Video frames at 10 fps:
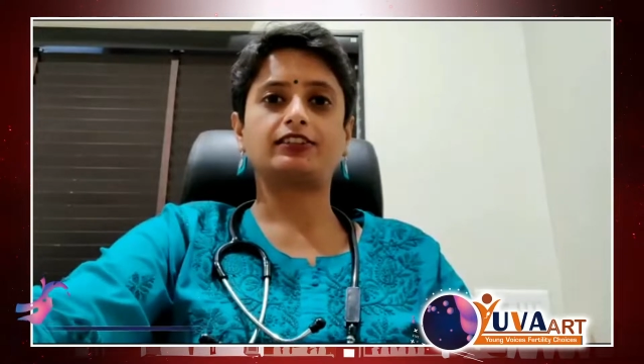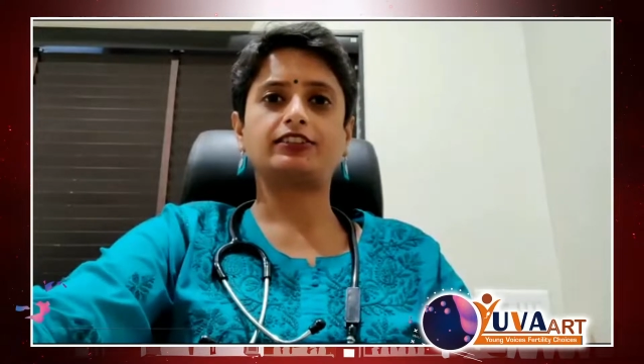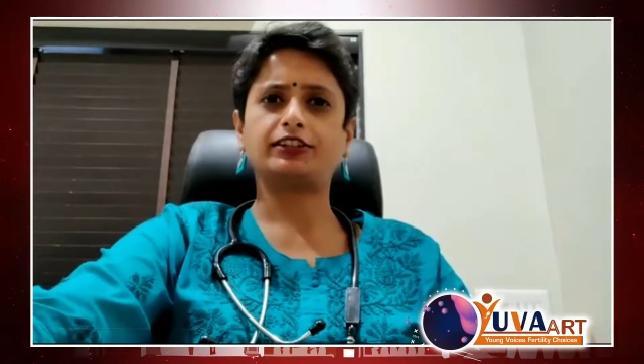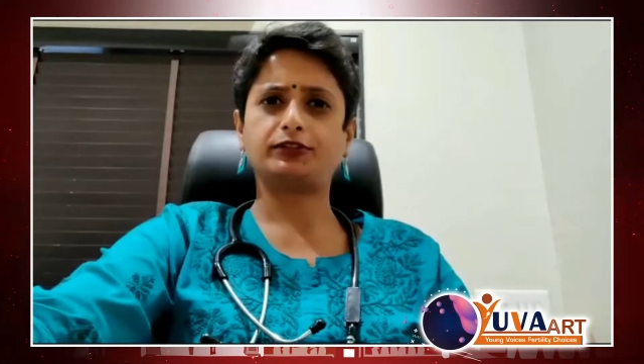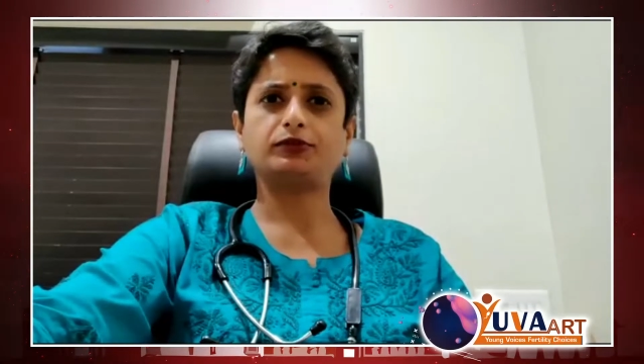
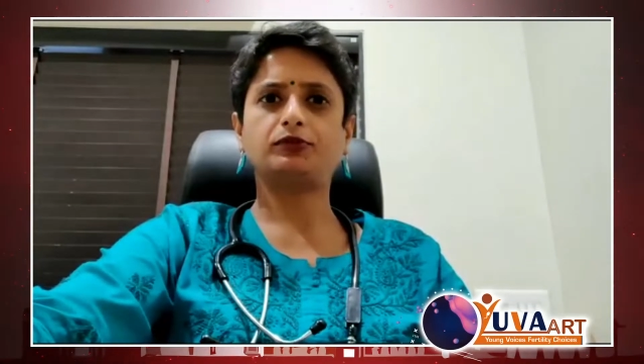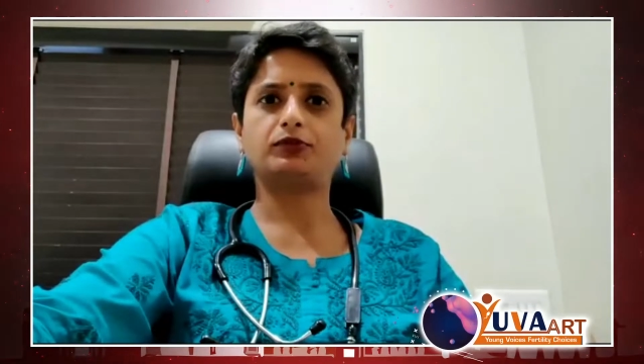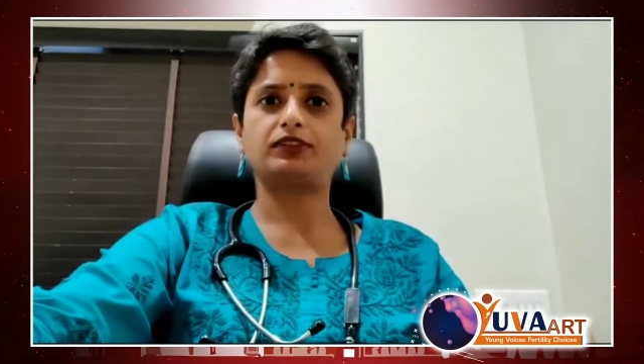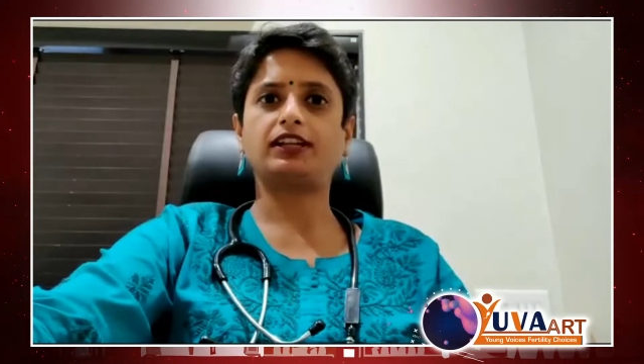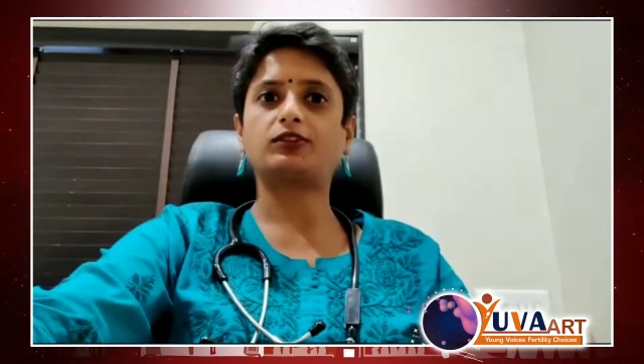Did you
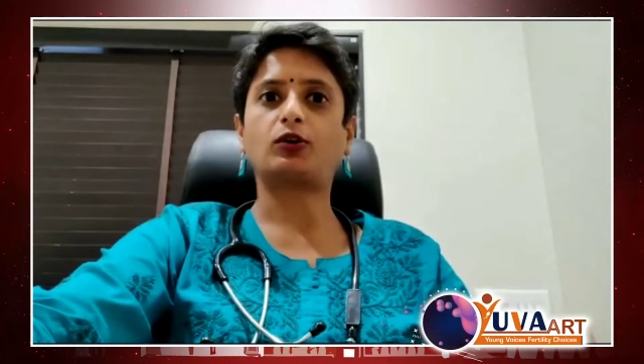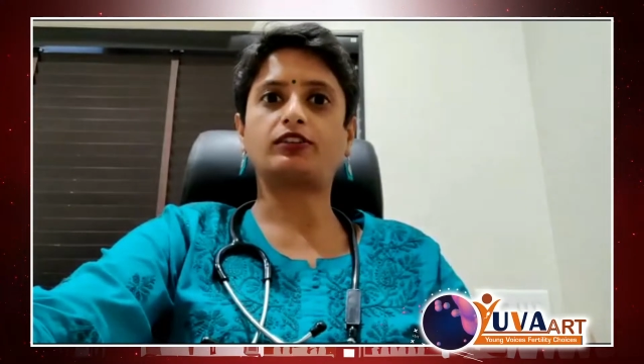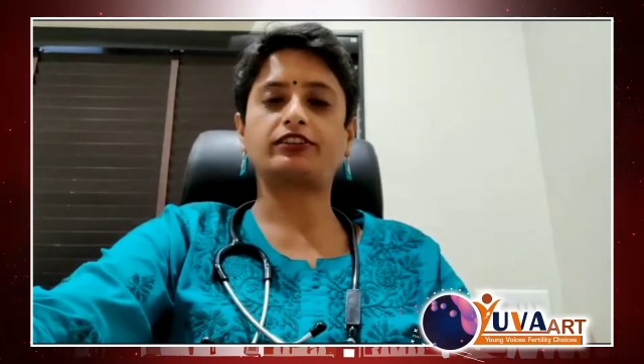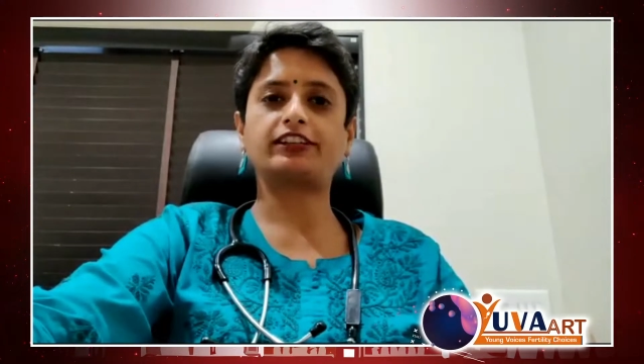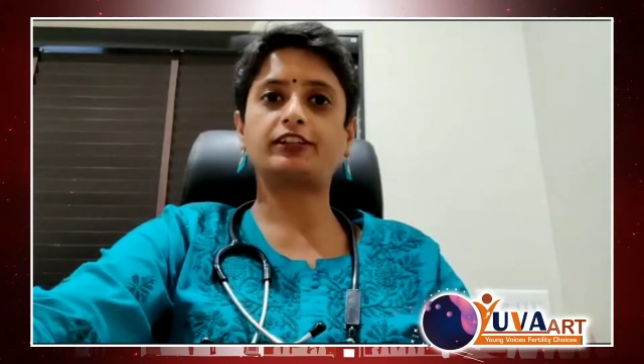know that
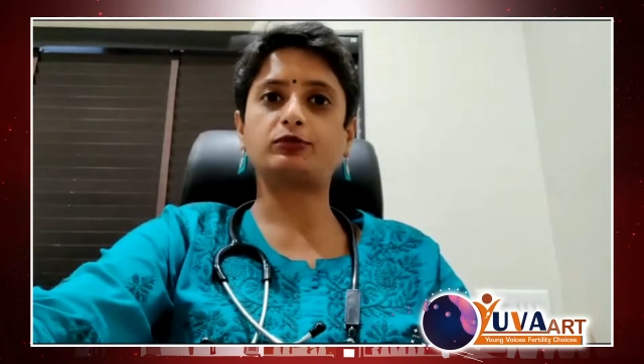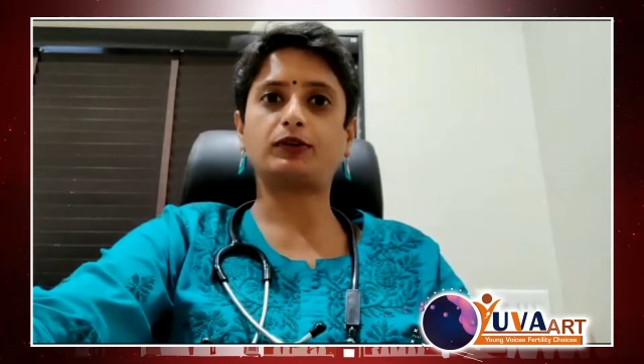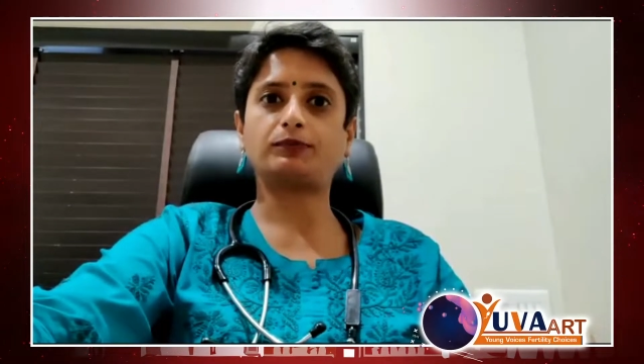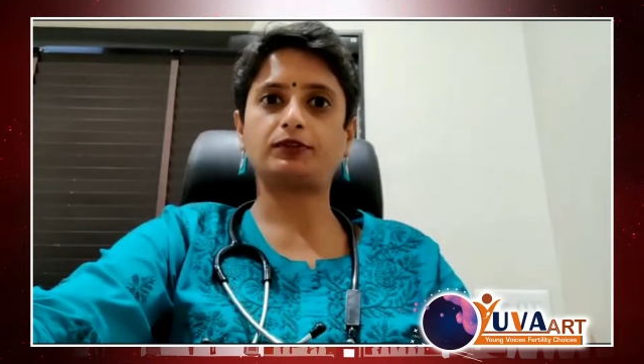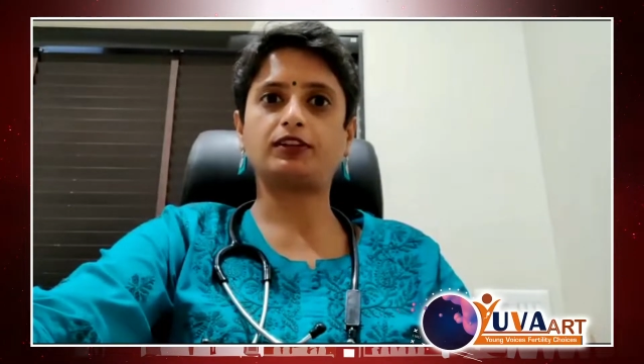contrary to
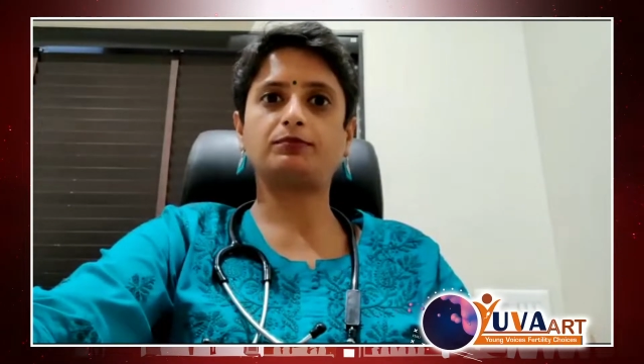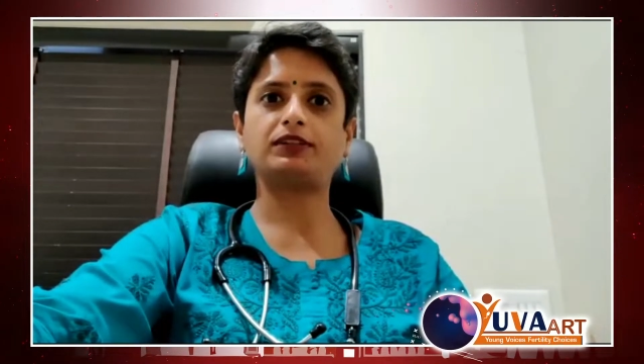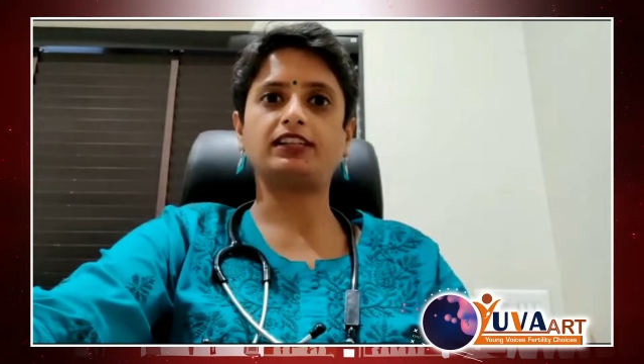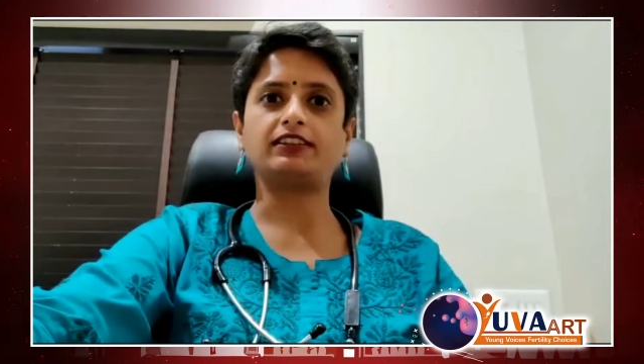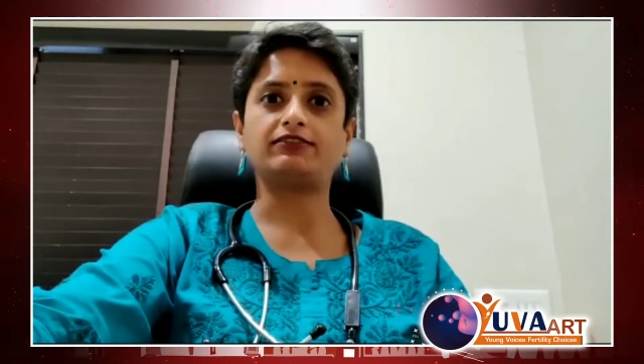popular
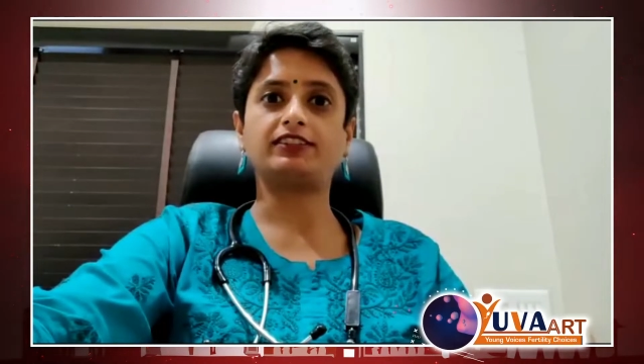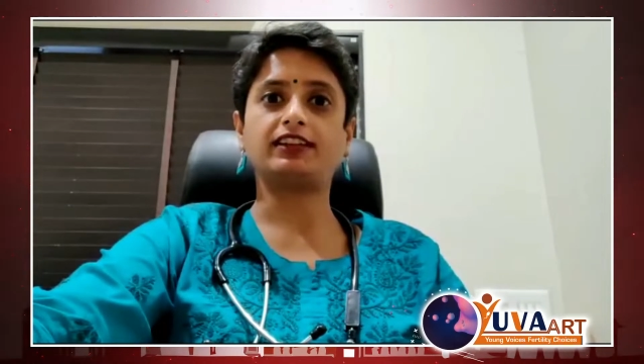belief,